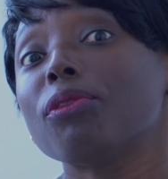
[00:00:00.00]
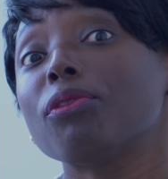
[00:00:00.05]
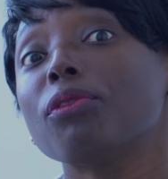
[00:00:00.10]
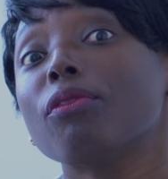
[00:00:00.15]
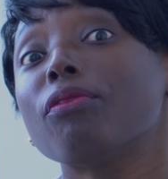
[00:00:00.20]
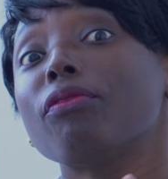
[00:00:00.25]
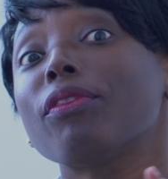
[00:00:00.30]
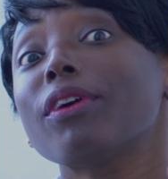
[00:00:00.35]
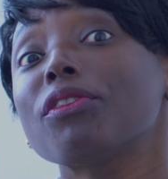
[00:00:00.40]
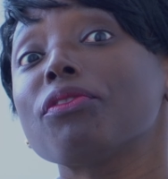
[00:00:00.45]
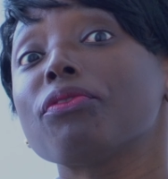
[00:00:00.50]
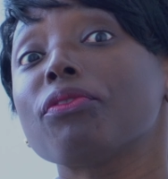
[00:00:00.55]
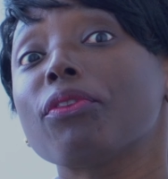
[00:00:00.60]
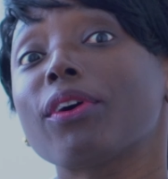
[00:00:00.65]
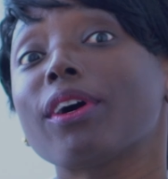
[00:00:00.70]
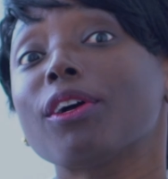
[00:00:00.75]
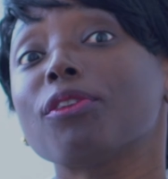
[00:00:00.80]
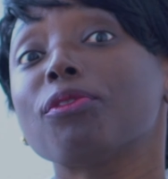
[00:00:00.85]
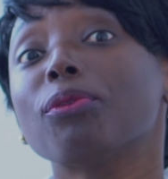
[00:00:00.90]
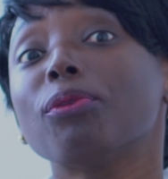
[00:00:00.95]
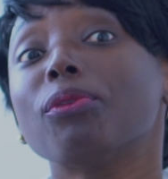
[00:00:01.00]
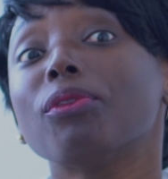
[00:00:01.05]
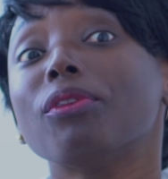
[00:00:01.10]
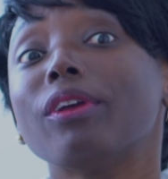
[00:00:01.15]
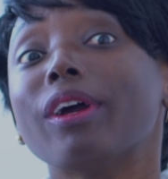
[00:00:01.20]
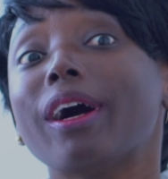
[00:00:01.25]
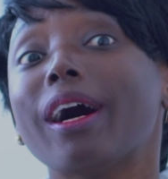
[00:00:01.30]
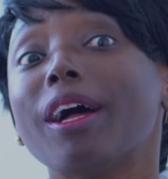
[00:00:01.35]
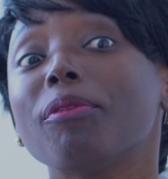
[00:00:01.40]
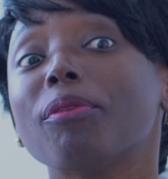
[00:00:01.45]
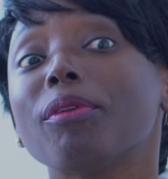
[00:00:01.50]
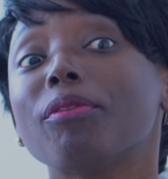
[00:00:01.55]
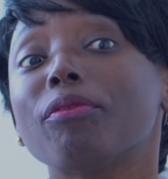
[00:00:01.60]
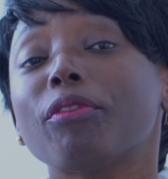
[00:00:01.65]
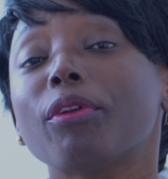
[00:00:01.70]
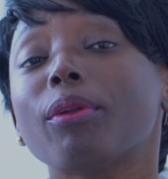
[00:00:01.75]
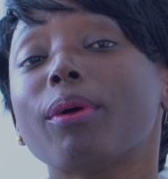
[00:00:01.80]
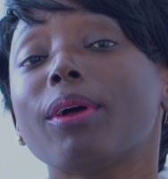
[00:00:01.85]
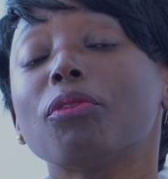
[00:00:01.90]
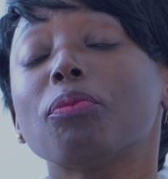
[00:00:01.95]
So first focus on the 100
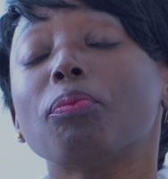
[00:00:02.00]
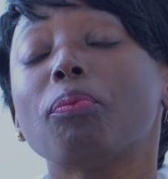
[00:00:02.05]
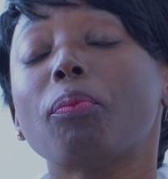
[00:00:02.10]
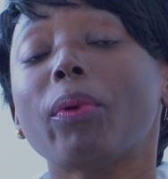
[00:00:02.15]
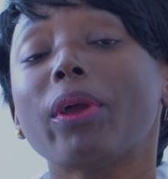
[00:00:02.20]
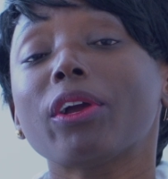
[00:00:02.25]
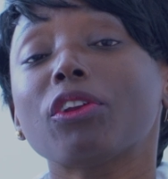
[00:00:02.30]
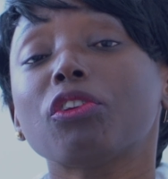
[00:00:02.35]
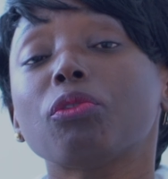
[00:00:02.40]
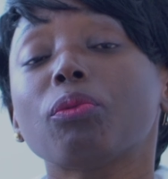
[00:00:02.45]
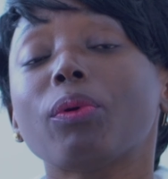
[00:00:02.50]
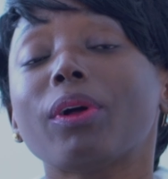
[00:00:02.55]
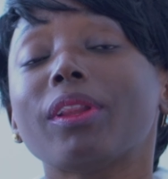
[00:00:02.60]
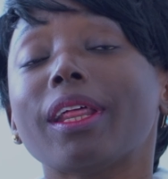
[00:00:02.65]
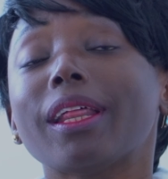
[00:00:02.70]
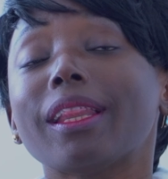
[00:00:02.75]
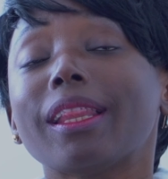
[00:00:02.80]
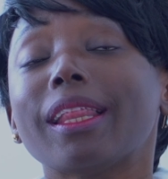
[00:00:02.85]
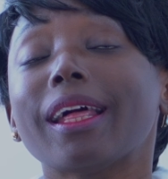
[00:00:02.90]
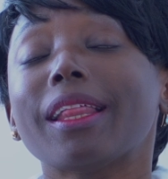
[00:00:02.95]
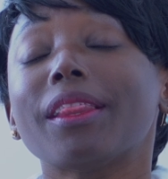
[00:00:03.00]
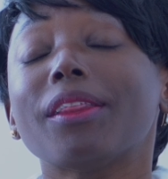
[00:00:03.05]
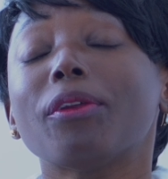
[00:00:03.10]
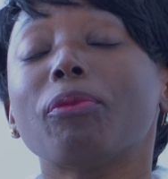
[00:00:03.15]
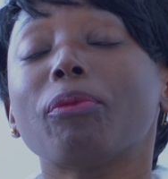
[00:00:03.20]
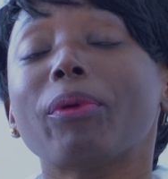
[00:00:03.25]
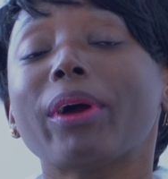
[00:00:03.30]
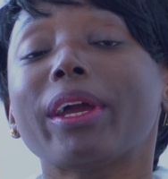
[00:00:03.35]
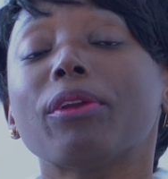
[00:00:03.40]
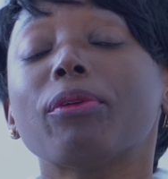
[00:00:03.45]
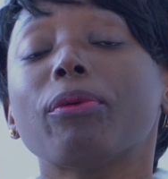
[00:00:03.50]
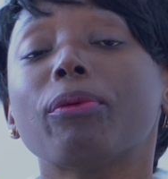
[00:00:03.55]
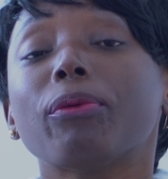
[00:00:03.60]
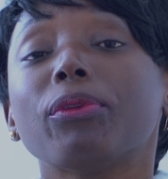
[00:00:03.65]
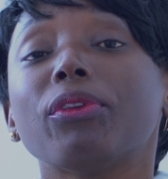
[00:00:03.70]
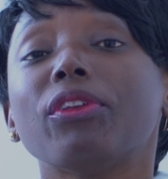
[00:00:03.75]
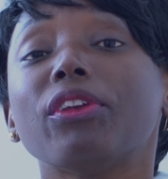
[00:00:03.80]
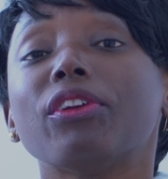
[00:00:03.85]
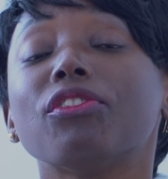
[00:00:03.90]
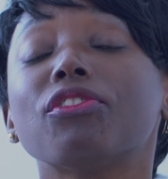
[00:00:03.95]
followers. Make sure that they are the right
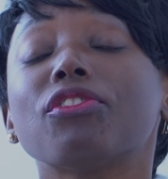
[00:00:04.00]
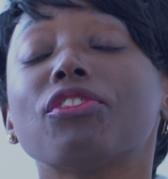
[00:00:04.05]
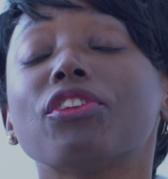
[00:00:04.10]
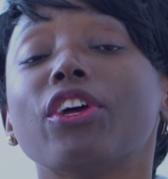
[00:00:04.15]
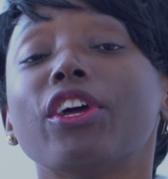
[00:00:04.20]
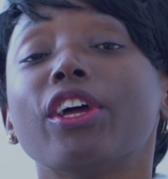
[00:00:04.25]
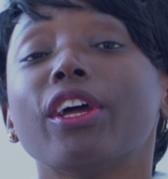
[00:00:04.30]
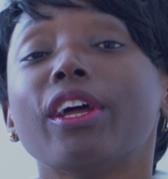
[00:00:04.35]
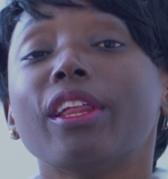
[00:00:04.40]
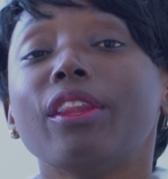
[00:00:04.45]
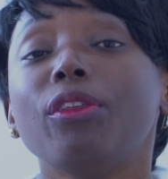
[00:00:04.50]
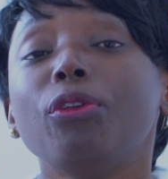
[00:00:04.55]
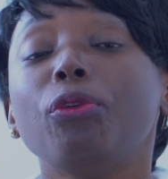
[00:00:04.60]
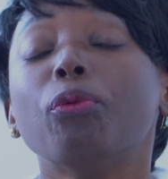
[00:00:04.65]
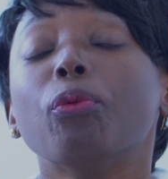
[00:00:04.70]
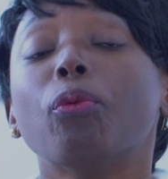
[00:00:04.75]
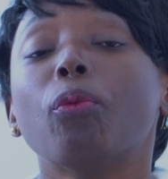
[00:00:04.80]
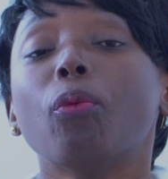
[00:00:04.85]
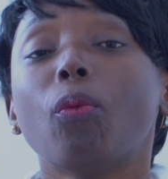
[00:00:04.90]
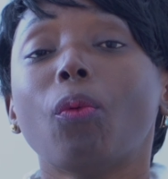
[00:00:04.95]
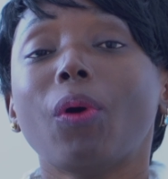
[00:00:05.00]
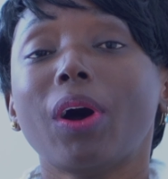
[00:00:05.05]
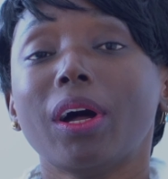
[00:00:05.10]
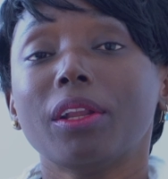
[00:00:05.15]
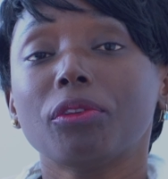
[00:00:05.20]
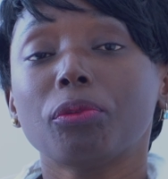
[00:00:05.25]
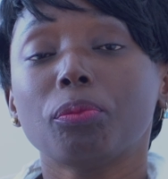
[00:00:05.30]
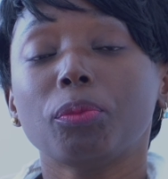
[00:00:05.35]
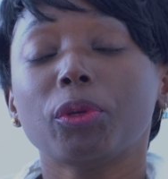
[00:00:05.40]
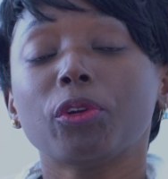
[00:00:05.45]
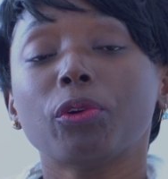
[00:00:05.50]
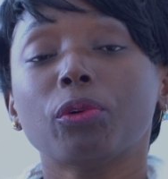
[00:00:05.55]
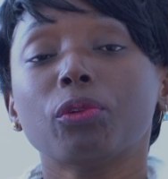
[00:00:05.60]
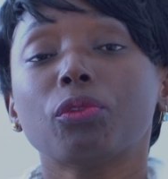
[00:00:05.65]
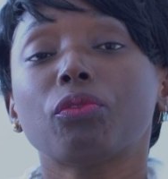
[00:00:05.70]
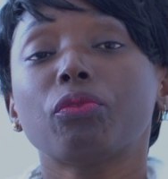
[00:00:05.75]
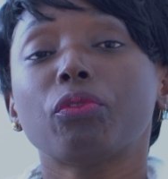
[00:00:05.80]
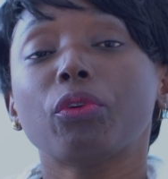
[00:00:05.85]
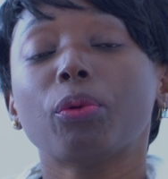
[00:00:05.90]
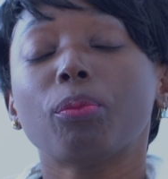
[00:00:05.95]
audience you want,
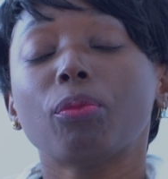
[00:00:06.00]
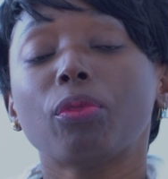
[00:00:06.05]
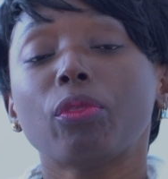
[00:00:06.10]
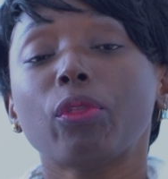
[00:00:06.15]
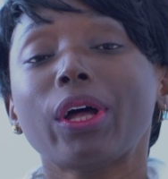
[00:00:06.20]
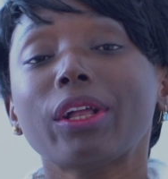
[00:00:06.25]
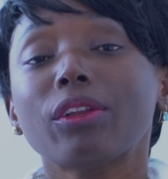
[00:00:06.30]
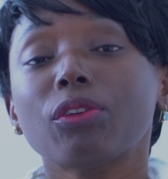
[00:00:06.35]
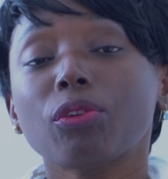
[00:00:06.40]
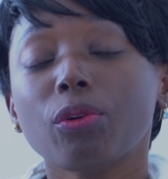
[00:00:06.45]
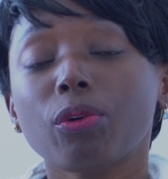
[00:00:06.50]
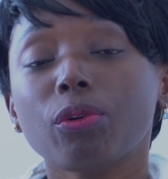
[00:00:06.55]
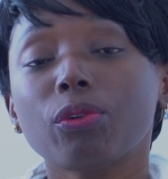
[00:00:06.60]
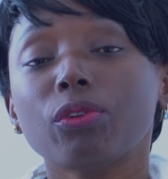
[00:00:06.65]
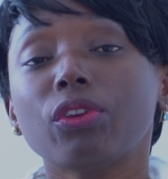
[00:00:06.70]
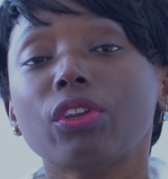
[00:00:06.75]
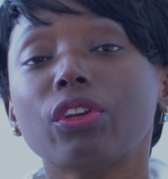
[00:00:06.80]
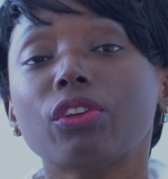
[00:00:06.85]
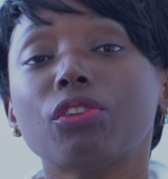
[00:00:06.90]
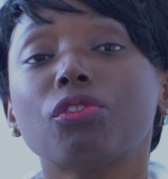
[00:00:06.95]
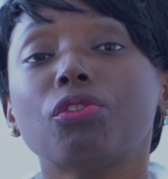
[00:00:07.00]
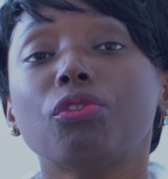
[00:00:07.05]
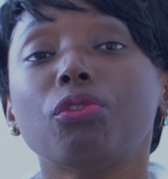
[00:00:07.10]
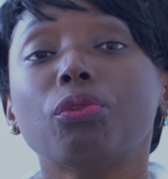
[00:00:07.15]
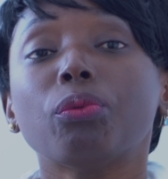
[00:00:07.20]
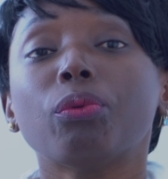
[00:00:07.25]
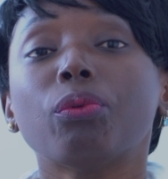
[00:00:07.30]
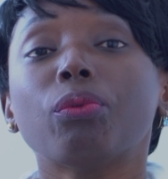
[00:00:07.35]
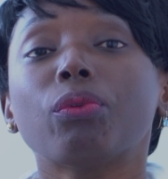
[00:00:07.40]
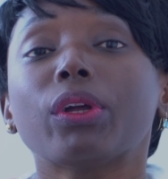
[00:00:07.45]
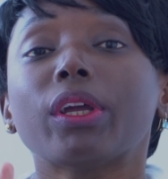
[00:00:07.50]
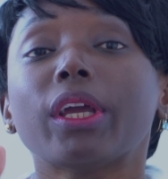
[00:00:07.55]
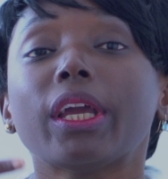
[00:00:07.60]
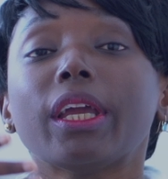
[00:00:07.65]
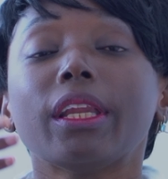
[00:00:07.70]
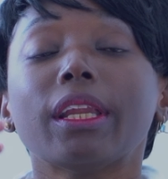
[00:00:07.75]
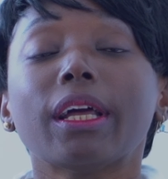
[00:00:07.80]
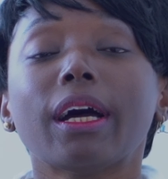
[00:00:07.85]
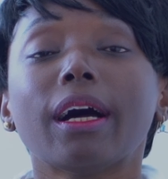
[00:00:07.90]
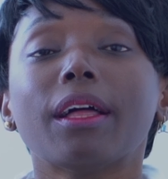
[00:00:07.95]
because from that audience you will
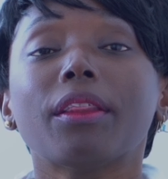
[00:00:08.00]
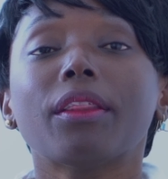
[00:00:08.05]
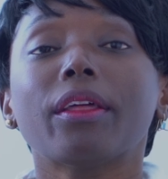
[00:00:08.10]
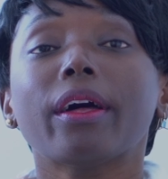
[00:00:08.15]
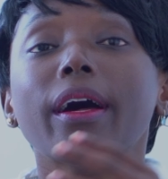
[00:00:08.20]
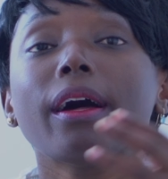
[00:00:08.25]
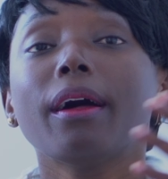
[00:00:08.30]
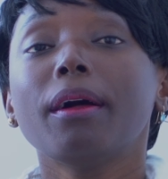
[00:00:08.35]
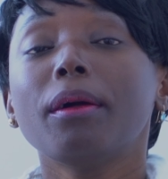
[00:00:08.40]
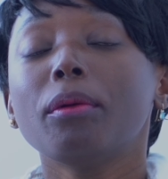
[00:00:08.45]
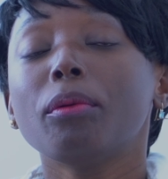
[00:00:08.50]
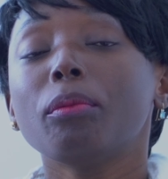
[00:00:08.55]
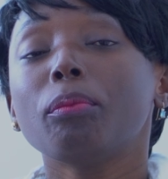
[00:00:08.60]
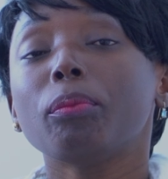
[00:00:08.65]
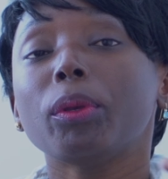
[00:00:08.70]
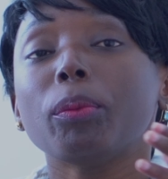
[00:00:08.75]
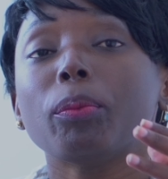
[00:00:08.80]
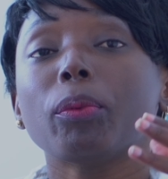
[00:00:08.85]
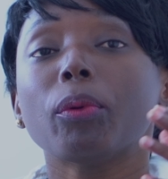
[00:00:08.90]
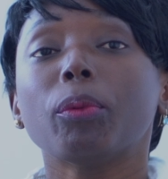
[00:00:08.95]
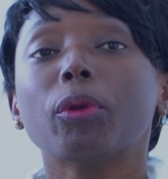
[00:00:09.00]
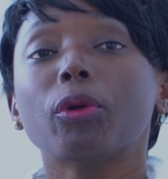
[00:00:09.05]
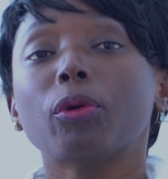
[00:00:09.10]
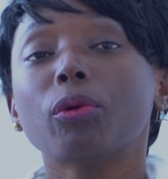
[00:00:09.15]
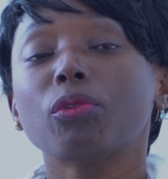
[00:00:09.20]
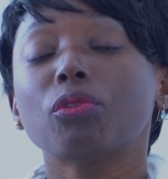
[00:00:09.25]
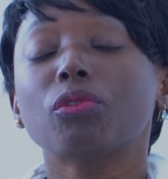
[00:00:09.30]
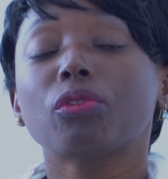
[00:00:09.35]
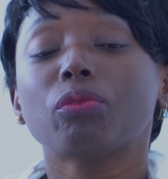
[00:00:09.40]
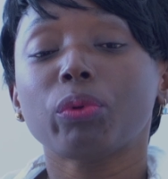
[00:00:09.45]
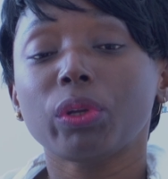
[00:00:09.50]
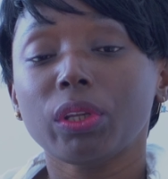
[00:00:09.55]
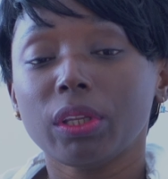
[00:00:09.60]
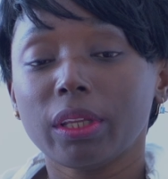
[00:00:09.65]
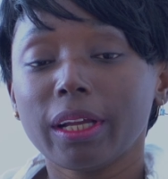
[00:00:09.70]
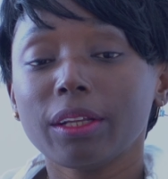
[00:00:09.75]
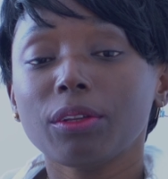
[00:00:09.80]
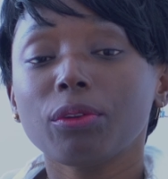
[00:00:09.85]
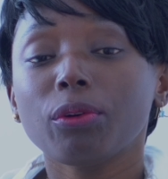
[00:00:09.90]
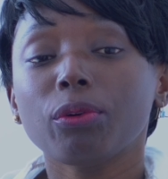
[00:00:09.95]
gain other people, because when
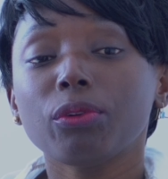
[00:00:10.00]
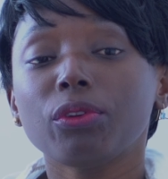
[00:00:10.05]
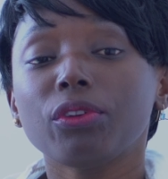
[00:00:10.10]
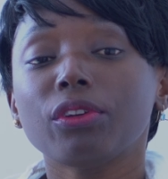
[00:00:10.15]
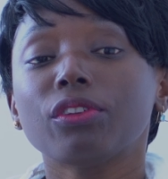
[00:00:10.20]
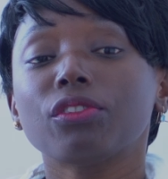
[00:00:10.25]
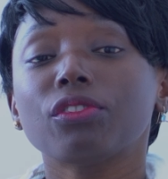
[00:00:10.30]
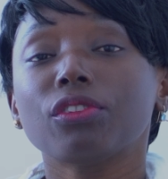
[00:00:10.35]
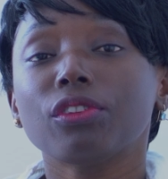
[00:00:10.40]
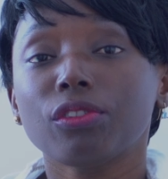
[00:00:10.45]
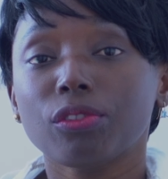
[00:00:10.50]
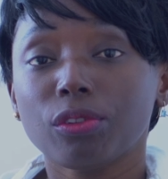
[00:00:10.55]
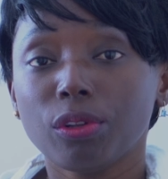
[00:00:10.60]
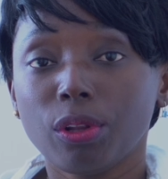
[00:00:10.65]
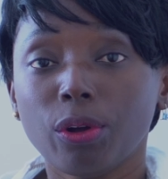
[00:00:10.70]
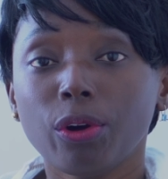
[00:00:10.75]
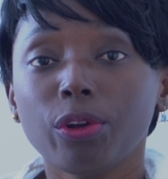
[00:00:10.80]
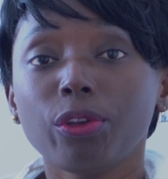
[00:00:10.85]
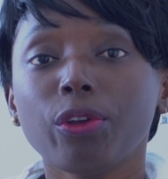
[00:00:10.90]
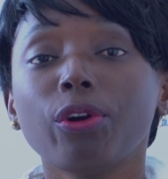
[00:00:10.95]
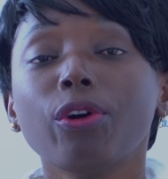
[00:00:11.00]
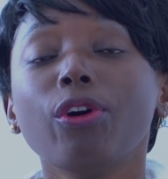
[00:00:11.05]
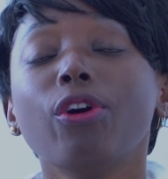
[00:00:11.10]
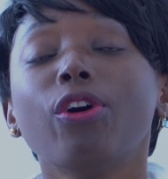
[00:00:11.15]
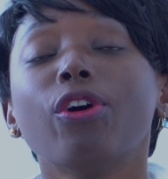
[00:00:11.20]
that audience is loyal,